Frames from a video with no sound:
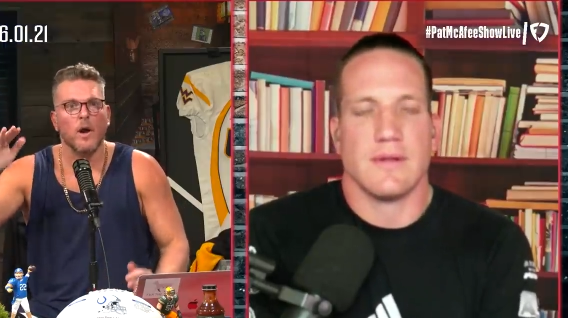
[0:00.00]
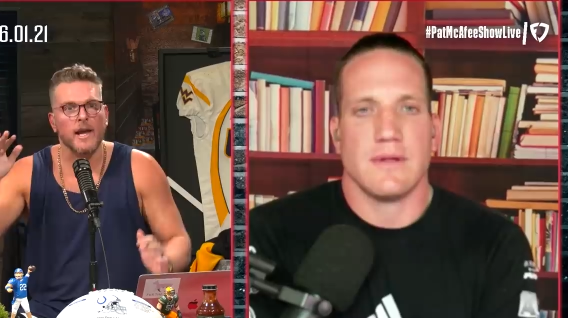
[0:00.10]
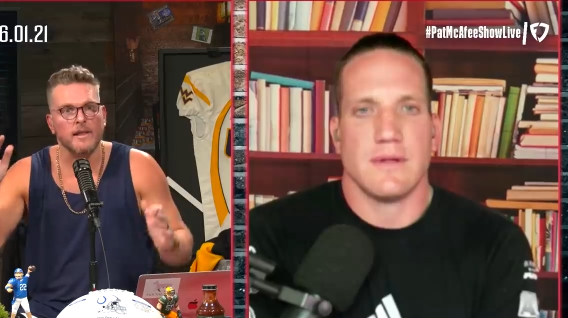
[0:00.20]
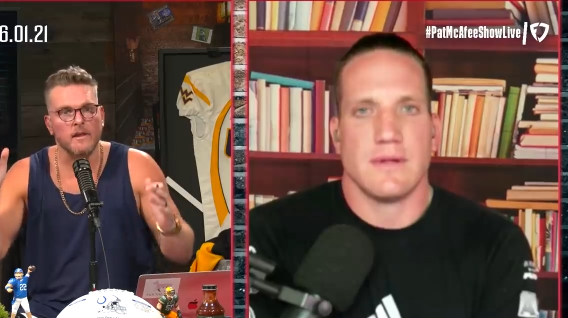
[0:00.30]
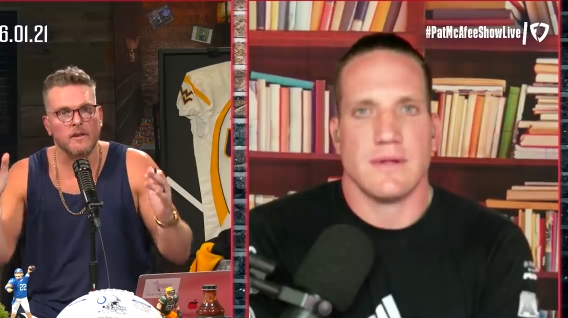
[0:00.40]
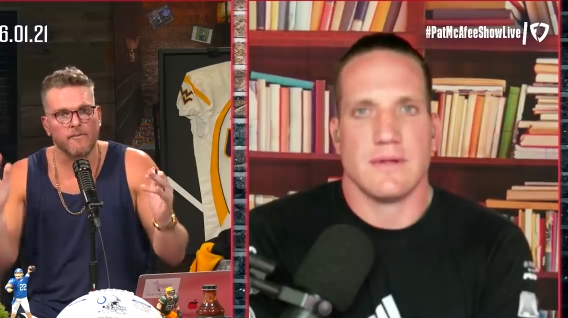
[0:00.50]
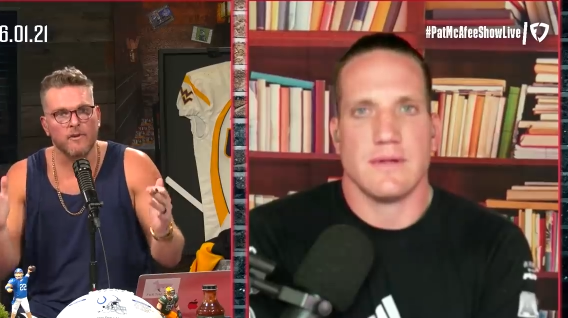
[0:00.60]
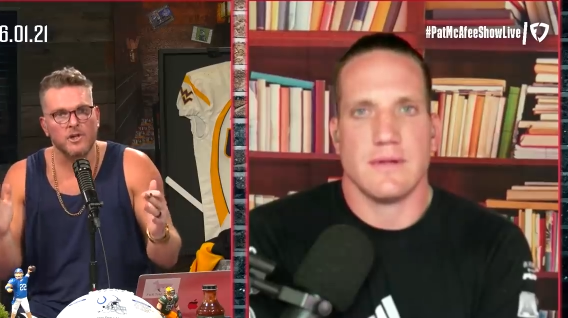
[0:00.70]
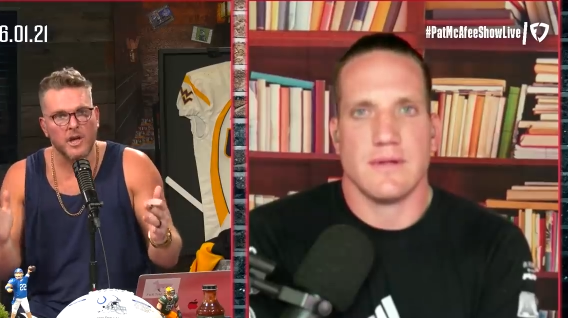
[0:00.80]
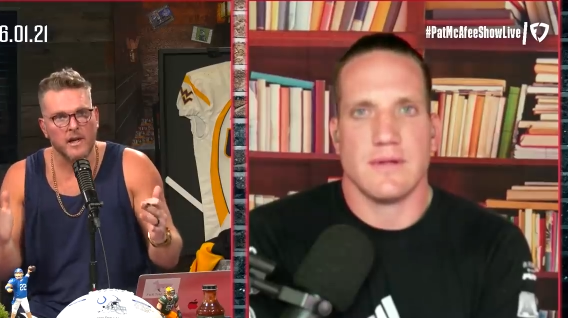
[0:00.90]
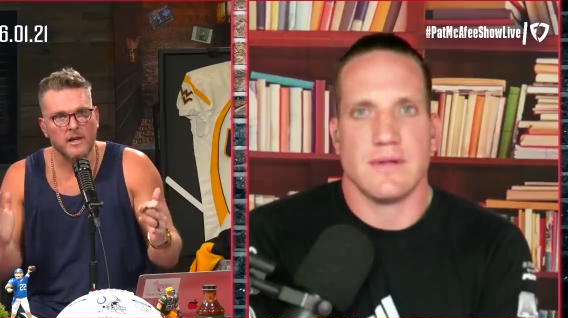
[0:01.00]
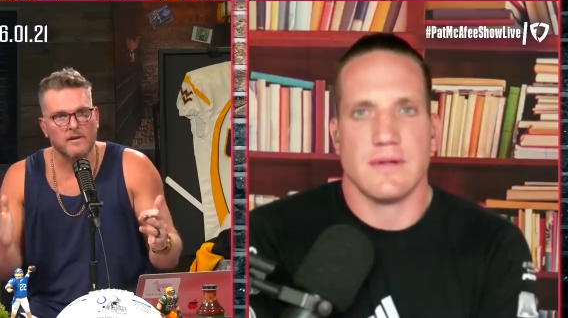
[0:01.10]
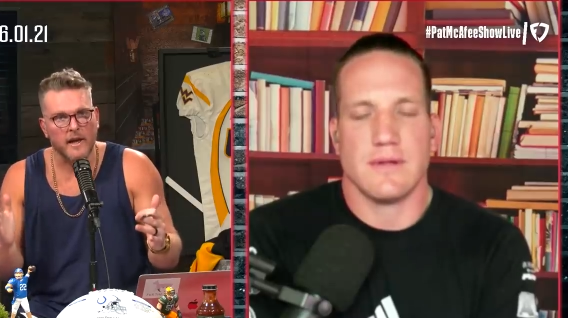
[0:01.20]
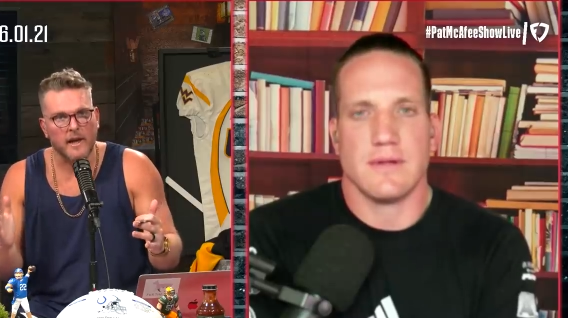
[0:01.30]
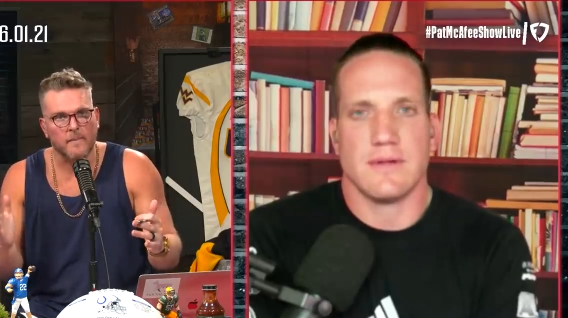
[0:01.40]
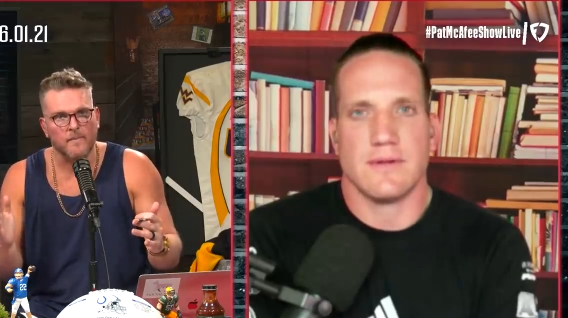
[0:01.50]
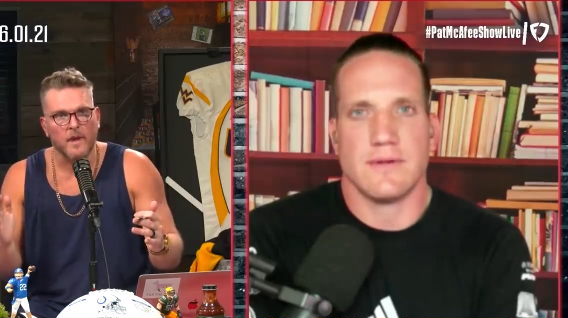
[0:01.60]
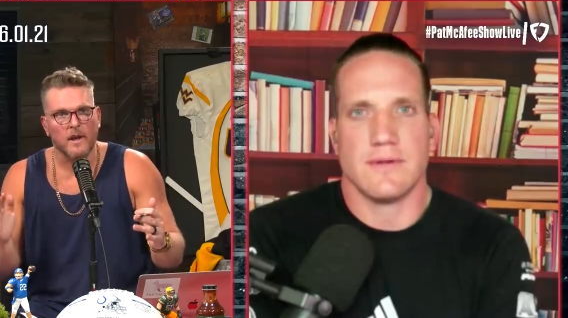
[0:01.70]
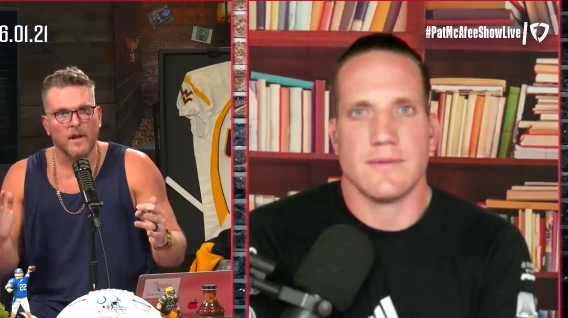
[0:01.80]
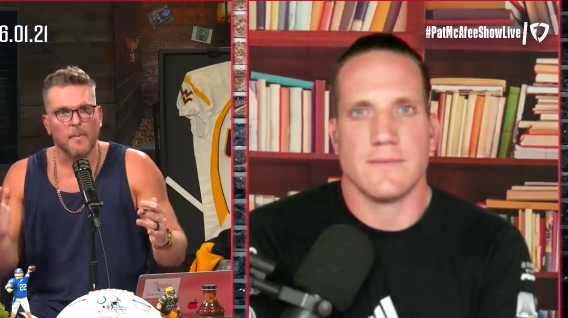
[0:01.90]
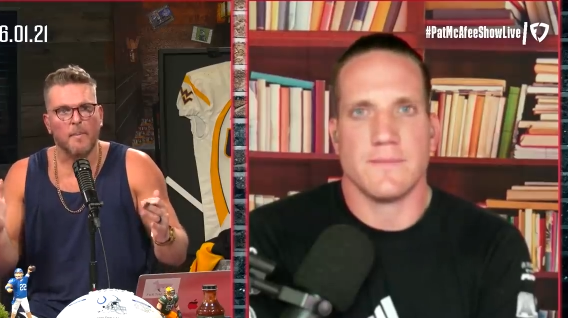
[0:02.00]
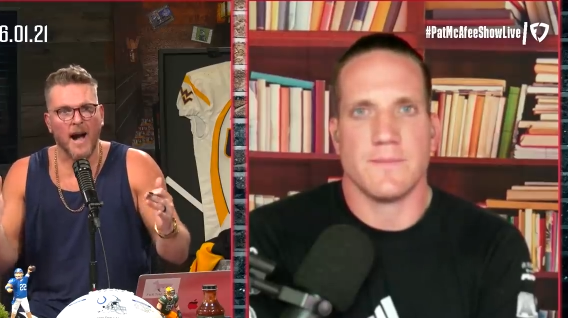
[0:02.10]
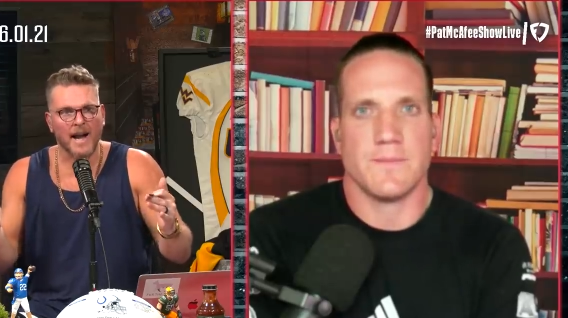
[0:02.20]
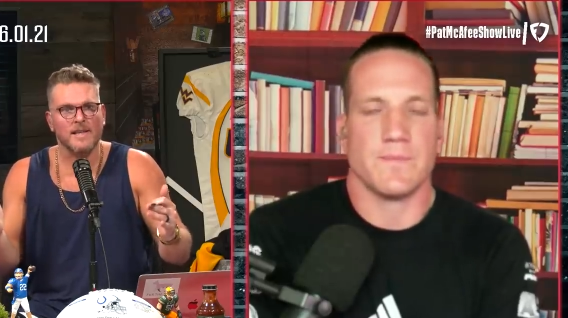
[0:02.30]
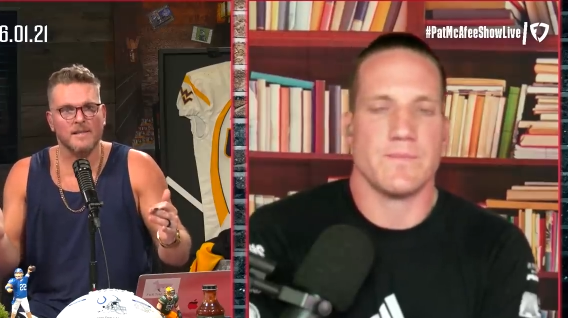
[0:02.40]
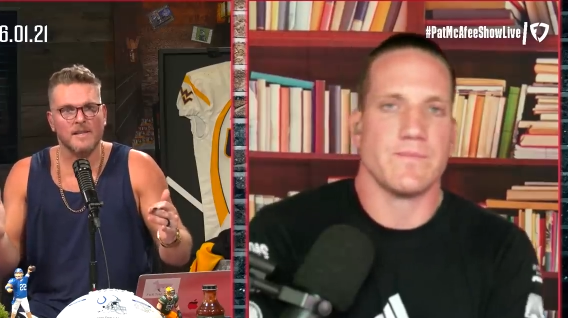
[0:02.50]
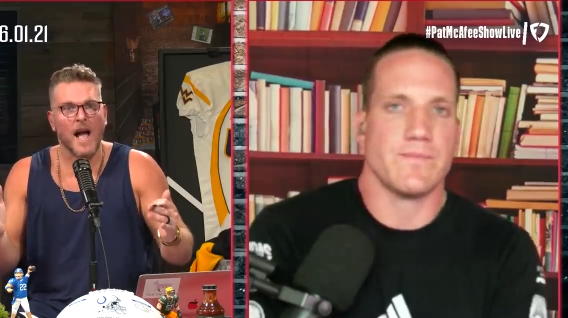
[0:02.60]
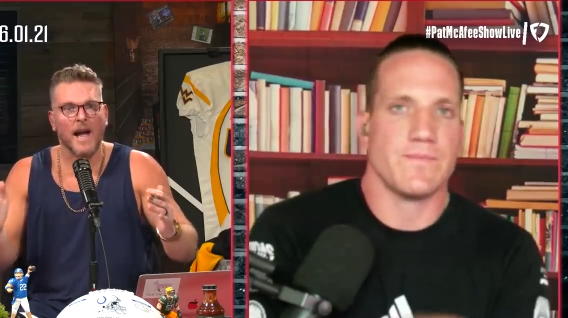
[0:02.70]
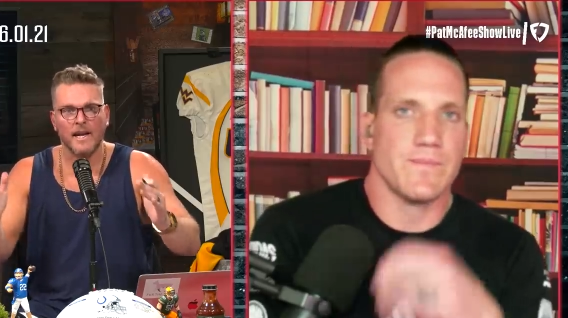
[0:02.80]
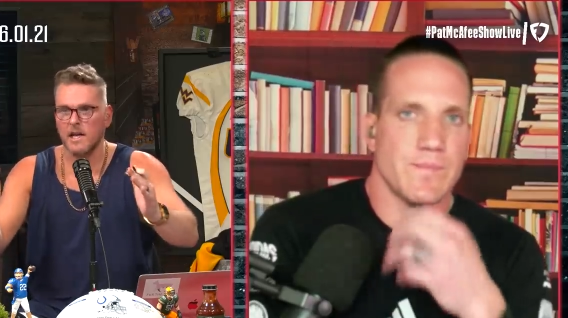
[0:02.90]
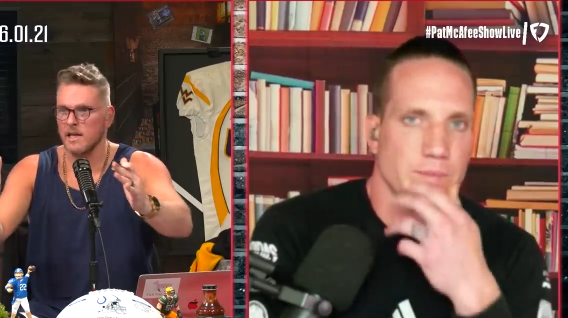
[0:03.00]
Speaker 1: And the Virginia team, by design,